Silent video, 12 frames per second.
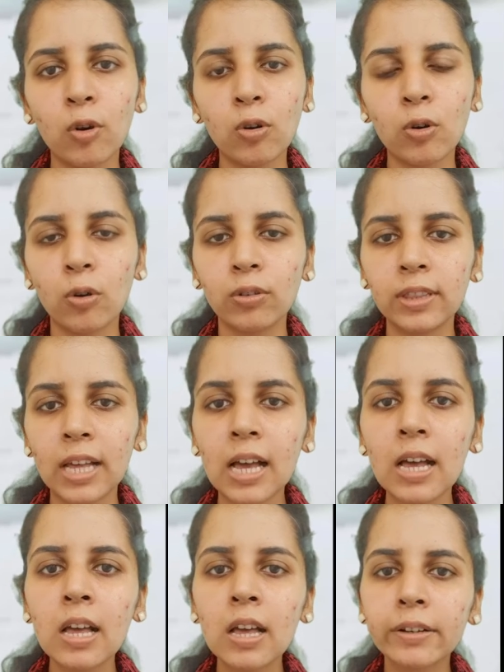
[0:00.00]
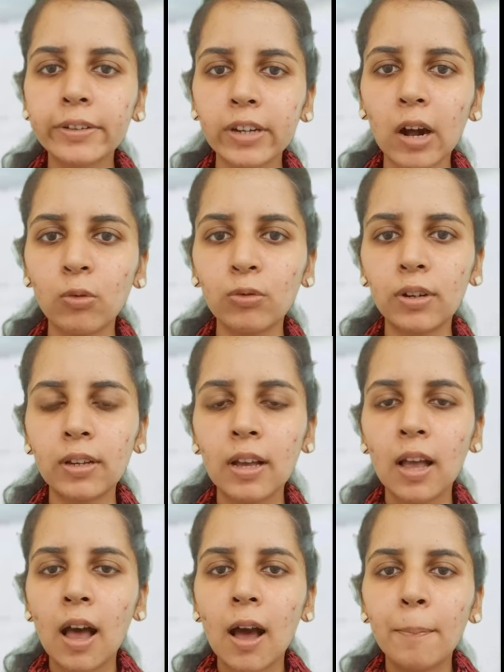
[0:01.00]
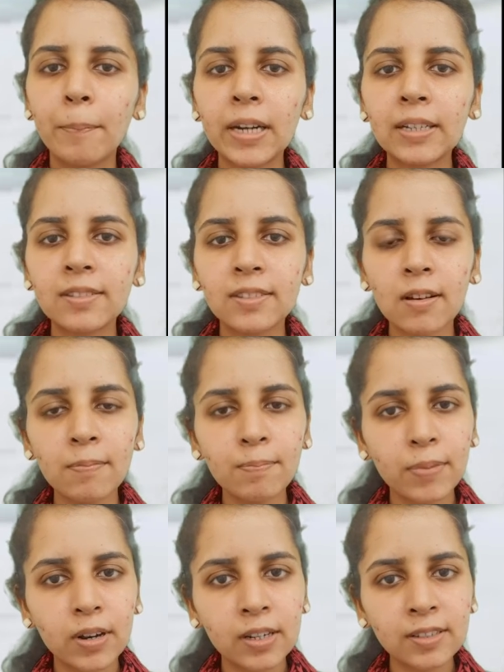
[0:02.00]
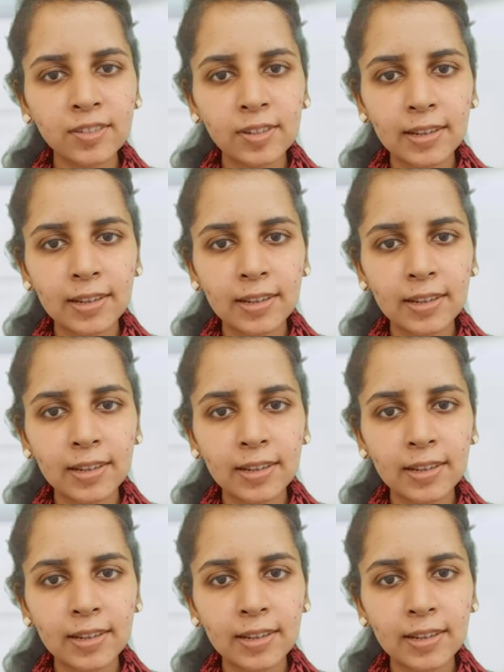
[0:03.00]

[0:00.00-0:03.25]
walk on the ground. But some birds